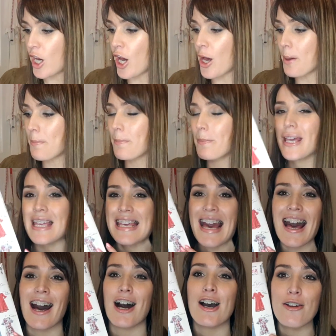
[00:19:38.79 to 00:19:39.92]
Um, but
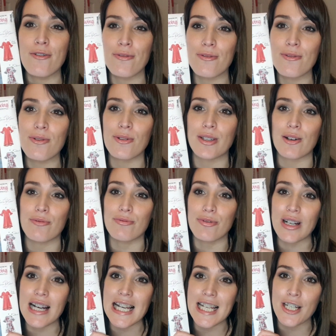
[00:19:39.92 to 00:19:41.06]
yeah, overall a
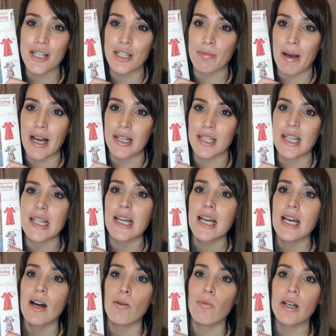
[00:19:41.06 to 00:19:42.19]
really good pattern.
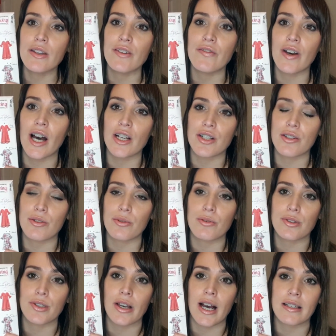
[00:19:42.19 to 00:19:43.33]
One of the versions
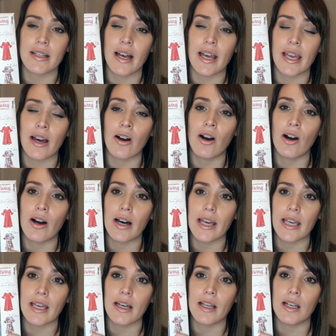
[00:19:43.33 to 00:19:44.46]
also has a
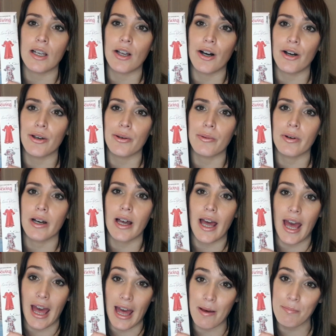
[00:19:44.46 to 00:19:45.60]
high-low
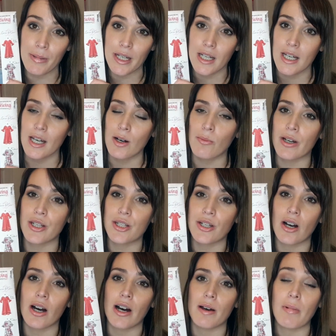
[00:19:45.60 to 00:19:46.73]
hem, which
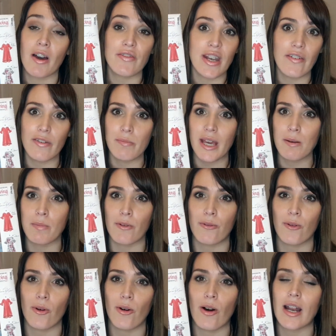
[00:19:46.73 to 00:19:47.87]
um, I've never made
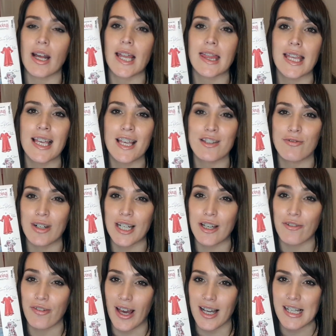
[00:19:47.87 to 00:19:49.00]
before and I think it's really
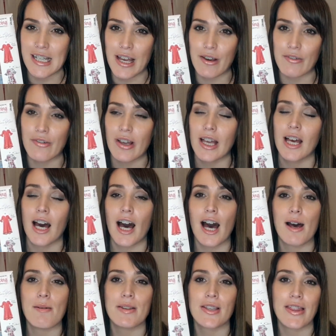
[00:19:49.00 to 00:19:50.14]
effective.
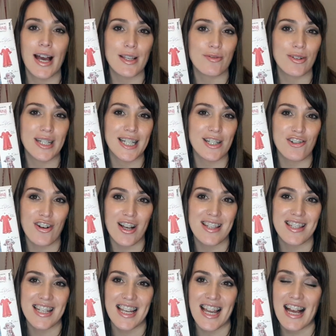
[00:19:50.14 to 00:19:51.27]
Um, so that's really
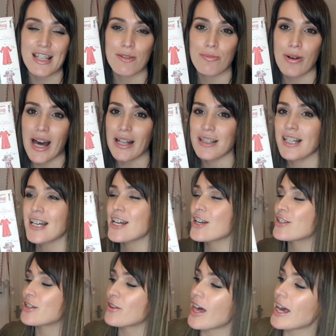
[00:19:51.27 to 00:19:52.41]
interesting as well.
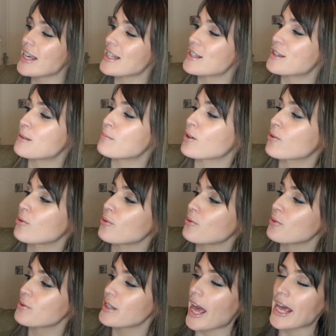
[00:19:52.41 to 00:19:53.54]
So that is the
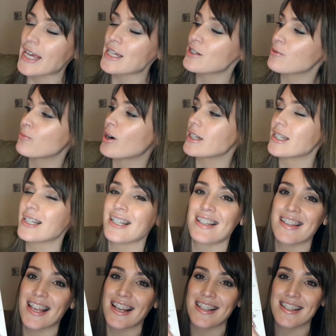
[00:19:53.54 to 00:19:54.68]
McCall's eight one
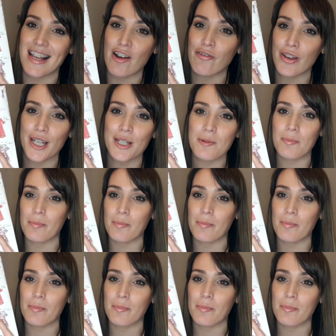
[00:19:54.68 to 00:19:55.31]
six seven.